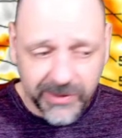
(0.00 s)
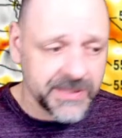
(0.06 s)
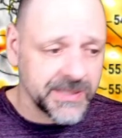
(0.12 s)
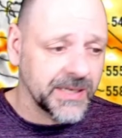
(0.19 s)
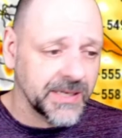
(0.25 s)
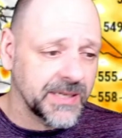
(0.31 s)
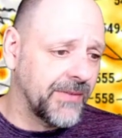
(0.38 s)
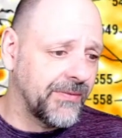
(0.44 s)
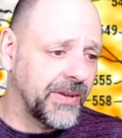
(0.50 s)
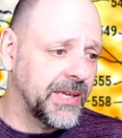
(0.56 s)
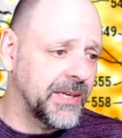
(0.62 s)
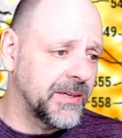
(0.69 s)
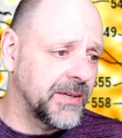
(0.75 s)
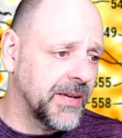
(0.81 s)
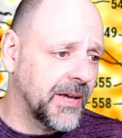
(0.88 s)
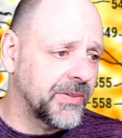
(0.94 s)

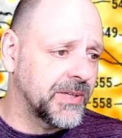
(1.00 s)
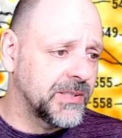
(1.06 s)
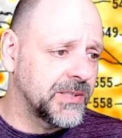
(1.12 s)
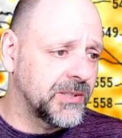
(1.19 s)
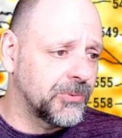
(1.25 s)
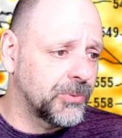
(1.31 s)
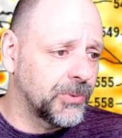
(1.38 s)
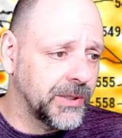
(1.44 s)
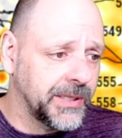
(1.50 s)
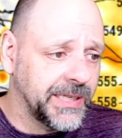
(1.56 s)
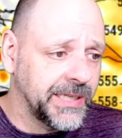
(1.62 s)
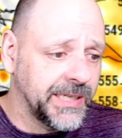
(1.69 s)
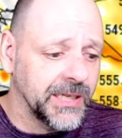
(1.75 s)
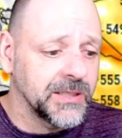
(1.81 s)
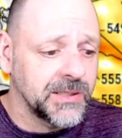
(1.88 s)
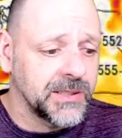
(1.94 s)
significant, nothing to really
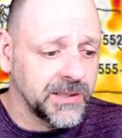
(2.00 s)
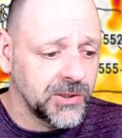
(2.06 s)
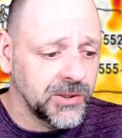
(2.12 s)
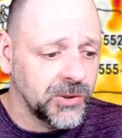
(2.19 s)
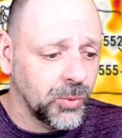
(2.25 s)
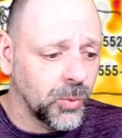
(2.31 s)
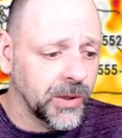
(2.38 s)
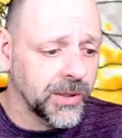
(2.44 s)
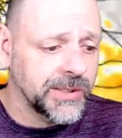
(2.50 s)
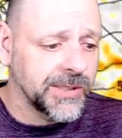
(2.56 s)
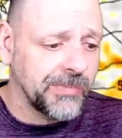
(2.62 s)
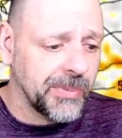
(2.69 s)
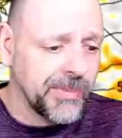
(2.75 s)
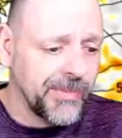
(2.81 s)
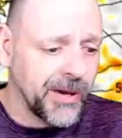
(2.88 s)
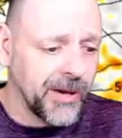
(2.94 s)
get too worked
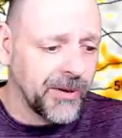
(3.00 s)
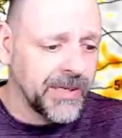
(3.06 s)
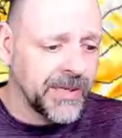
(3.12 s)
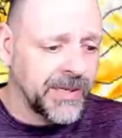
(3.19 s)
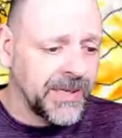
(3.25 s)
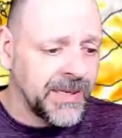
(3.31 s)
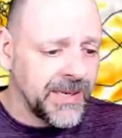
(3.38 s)
up about.